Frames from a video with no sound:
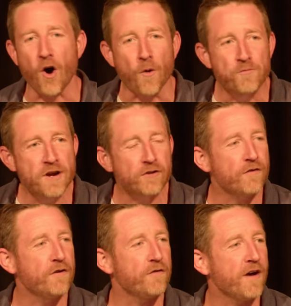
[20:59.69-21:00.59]
object of
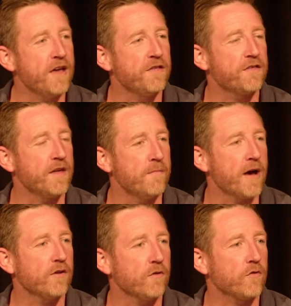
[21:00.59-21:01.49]
your faith that
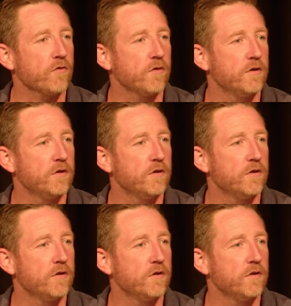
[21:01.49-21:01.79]
matters.